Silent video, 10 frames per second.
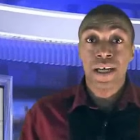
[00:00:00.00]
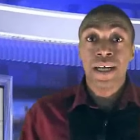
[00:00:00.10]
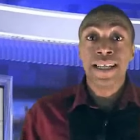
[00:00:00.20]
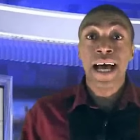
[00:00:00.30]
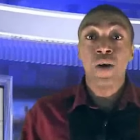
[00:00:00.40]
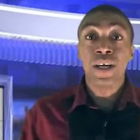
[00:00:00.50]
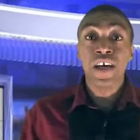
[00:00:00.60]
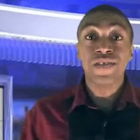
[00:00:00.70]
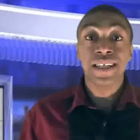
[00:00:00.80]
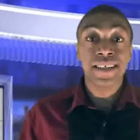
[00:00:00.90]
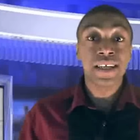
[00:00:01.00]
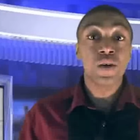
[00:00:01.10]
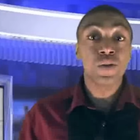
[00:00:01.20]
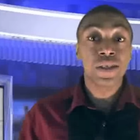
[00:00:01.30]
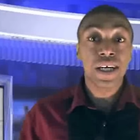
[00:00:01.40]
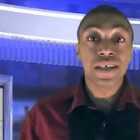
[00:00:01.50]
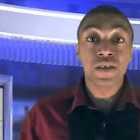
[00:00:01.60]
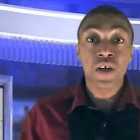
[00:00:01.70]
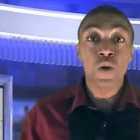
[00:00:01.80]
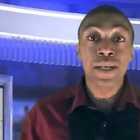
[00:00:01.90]
Now, if Nintendo does
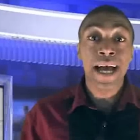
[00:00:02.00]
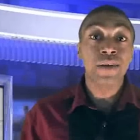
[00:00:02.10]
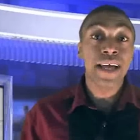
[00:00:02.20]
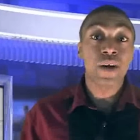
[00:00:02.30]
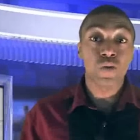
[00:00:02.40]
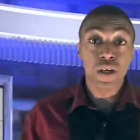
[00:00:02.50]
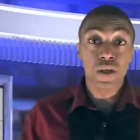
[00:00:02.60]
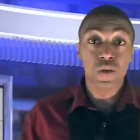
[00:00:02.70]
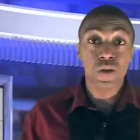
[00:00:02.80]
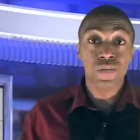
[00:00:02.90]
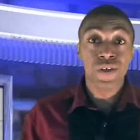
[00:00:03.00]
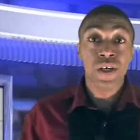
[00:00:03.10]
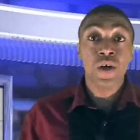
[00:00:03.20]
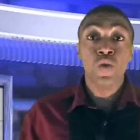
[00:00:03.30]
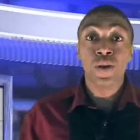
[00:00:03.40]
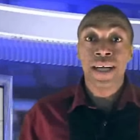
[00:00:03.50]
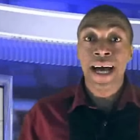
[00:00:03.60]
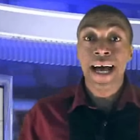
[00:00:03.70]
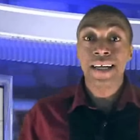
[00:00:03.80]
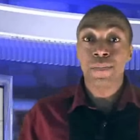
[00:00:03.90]
go down that road with the
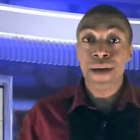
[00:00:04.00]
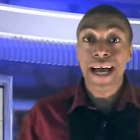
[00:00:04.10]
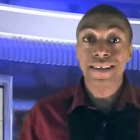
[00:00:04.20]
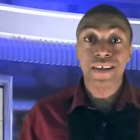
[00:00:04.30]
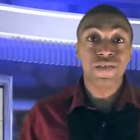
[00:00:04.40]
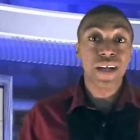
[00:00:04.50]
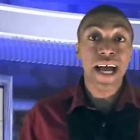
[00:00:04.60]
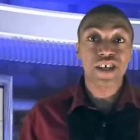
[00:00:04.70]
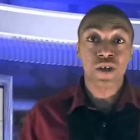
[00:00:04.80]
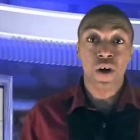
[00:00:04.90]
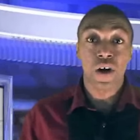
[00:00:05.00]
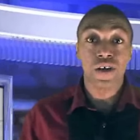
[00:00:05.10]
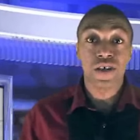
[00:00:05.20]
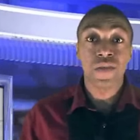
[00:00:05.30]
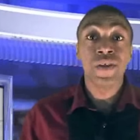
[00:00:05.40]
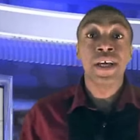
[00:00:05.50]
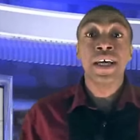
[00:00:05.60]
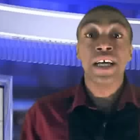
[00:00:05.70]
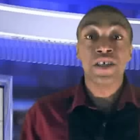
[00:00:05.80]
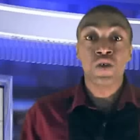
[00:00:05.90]
high-capacity flash cards,
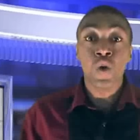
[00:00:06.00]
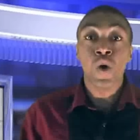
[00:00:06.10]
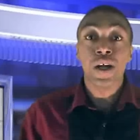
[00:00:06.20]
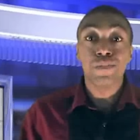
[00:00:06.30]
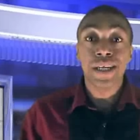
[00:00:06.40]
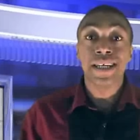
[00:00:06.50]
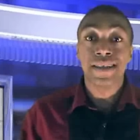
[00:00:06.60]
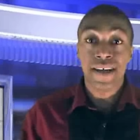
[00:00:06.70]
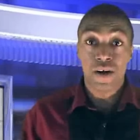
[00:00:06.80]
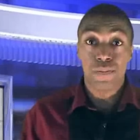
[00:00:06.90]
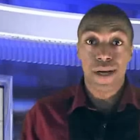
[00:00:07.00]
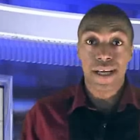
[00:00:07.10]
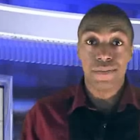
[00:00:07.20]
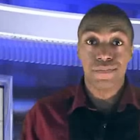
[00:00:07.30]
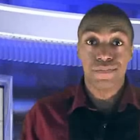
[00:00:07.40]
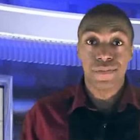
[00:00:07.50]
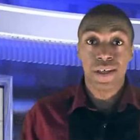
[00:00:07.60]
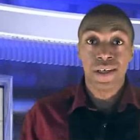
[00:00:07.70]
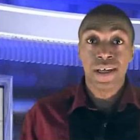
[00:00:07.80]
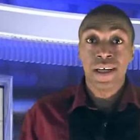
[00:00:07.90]
it's going to be a terabyte.
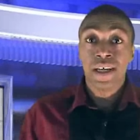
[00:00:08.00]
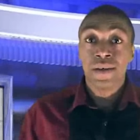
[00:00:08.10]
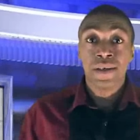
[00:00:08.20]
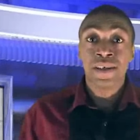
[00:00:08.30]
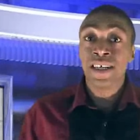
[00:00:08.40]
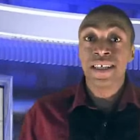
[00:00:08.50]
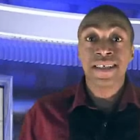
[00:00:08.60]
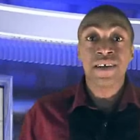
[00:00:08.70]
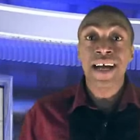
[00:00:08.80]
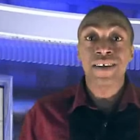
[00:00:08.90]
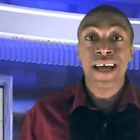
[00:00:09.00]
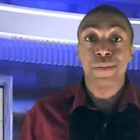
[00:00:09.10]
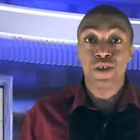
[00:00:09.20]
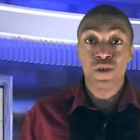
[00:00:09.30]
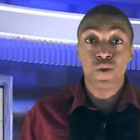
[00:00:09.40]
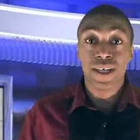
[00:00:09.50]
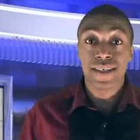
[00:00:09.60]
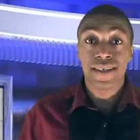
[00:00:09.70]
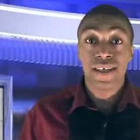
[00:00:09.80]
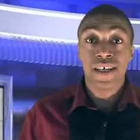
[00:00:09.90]
Because they're not going to have a
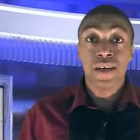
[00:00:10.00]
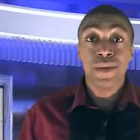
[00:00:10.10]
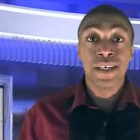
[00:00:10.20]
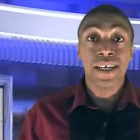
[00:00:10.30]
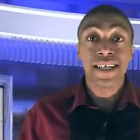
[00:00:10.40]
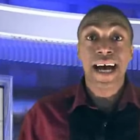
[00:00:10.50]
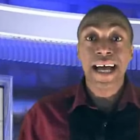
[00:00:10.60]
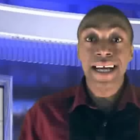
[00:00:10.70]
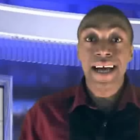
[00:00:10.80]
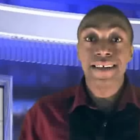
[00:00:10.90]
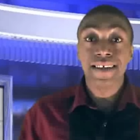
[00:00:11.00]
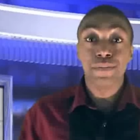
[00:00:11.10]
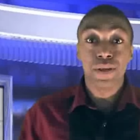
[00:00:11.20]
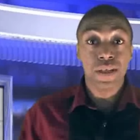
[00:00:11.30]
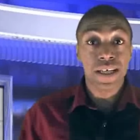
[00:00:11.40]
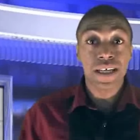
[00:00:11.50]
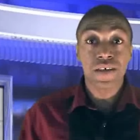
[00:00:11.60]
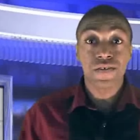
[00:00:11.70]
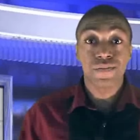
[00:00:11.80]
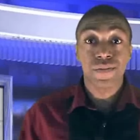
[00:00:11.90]
choice. Because I honestly
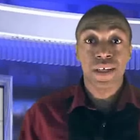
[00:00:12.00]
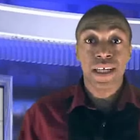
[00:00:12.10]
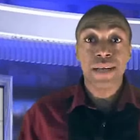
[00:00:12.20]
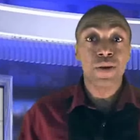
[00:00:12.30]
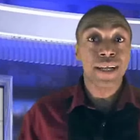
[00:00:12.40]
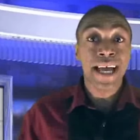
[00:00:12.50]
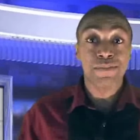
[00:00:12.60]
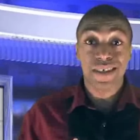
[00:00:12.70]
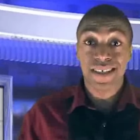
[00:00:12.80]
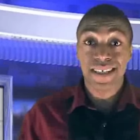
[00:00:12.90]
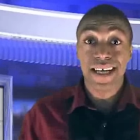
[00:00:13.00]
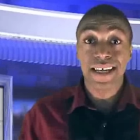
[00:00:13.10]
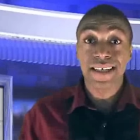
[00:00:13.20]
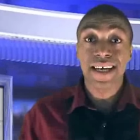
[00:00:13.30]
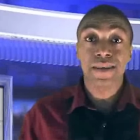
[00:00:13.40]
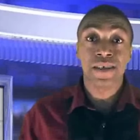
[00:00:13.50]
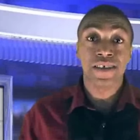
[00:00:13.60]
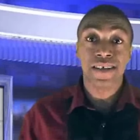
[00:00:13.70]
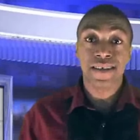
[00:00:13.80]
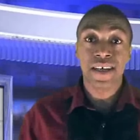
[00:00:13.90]
believe, they haven't said it yet, because
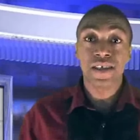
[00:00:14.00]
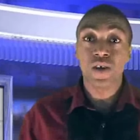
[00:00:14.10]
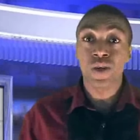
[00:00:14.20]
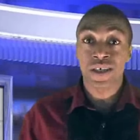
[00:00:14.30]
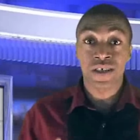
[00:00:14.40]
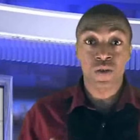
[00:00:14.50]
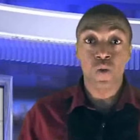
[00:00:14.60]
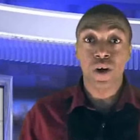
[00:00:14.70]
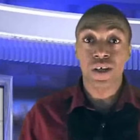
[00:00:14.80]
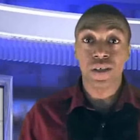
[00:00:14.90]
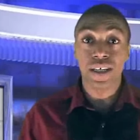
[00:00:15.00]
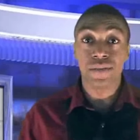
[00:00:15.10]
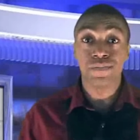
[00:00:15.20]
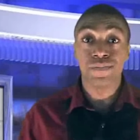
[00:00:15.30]
Nintendo historically